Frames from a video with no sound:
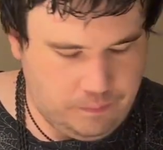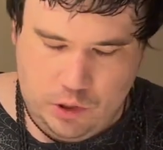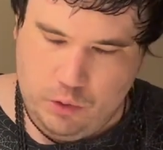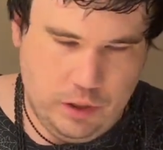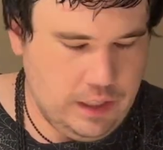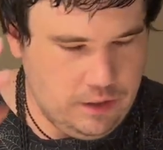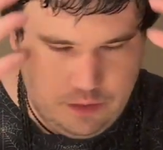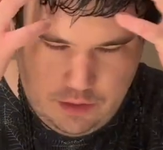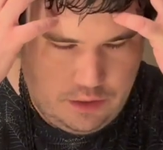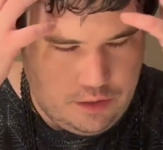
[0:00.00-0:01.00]
Doritos,
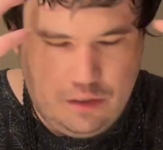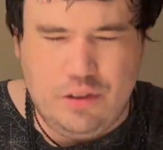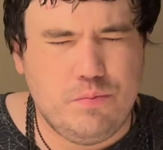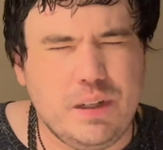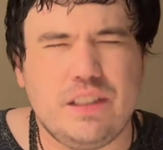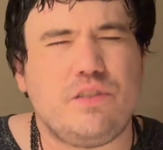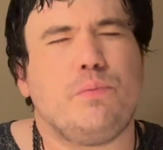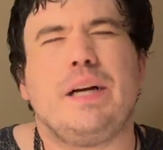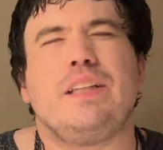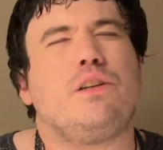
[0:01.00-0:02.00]
it's just too much for
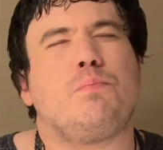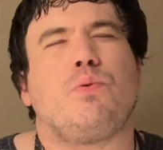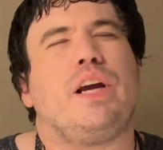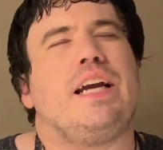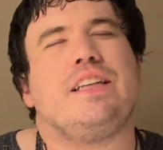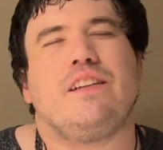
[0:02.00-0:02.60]
my little brain